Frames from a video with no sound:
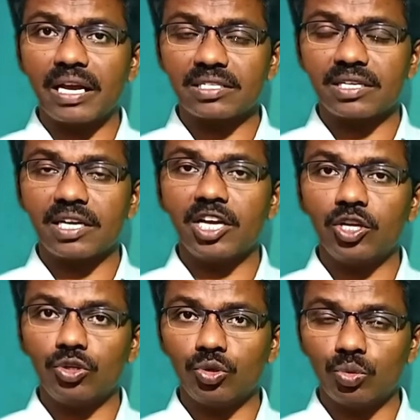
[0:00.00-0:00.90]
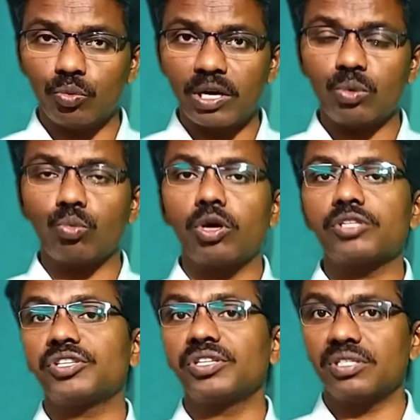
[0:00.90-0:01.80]
yesterday you were
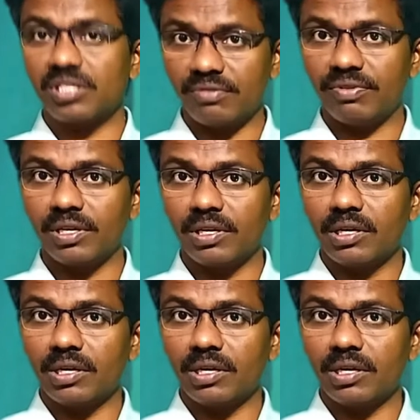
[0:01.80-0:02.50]
watching TV.